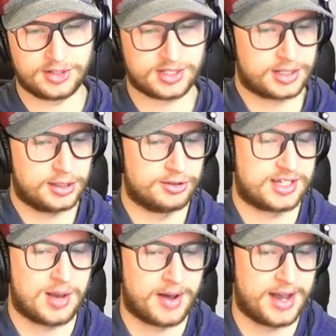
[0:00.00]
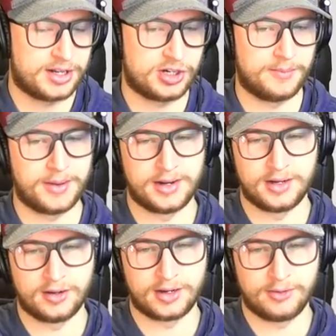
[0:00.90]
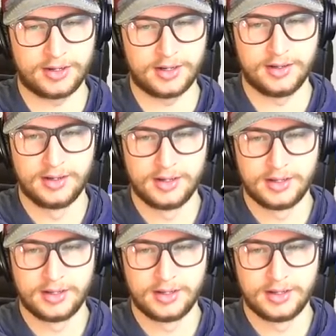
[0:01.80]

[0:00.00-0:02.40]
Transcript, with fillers: It was just a close game. I had to jump in, you know, and I want to